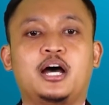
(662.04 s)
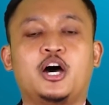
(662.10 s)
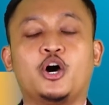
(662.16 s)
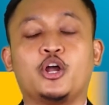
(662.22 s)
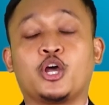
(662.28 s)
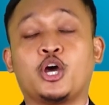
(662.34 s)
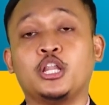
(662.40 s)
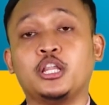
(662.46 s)

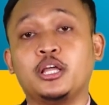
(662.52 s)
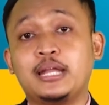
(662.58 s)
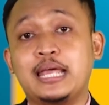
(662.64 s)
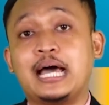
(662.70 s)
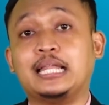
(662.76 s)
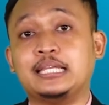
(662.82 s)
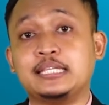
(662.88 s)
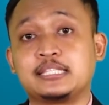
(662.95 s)
or
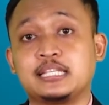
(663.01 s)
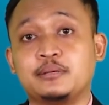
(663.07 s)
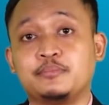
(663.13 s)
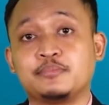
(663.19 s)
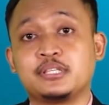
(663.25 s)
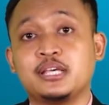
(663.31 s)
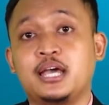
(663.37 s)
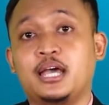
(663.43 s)

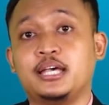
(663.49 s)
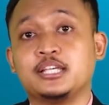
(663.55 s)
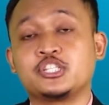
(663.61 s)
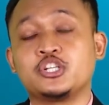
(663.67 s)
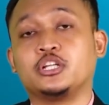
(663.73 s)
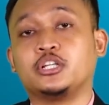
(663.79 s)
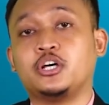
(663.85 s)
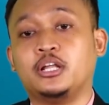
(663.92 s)
colonialisms
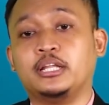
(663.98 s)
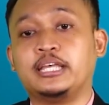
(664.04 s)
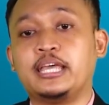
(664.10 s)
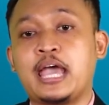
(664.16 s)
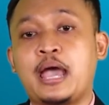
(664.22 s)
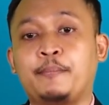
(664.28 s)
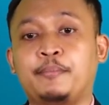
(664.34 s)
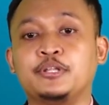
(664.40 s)
is not
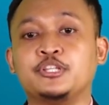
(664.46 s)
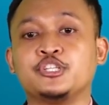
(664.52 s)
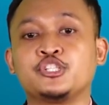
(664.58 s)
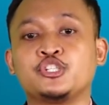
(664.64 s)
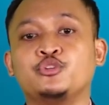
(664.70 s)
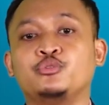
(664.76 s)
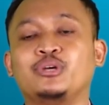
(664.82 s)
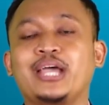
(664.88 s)
only
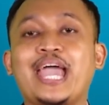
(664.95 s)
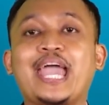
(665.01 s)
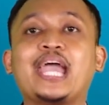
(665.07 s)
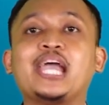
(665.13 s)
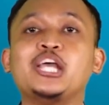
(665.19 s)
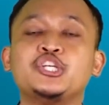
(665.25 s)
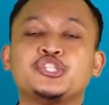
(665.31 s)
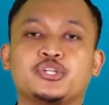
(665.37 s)
happens to
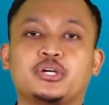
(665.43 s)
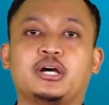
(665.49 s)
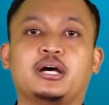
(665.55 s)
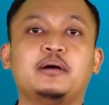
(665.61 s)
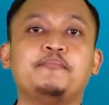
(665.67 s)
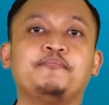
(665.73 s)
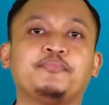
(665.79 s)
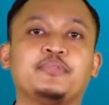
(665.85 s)

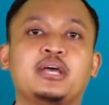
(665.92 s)
Asia,